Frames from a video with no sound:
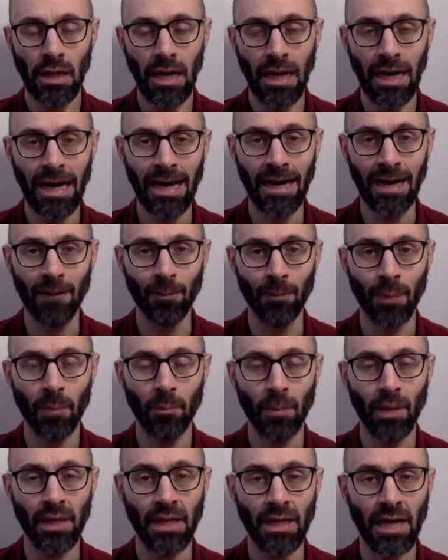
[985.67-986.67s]
Um,
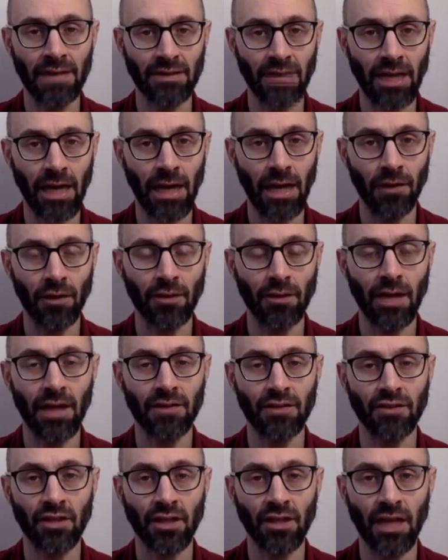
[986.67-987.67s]
but yes, I, I, think that
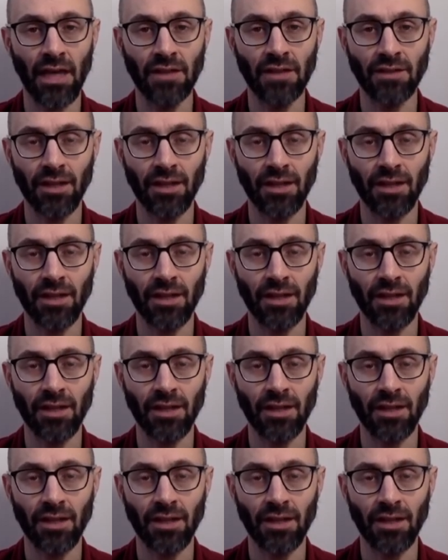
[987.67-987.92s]
is the case.